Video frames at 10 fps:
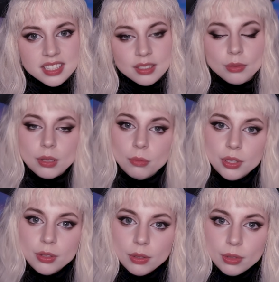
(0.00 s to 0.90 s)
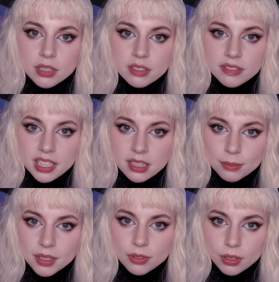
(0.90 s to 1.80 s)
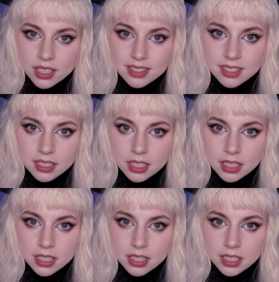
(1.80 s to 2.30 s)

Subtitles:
What were you going to fight me for it?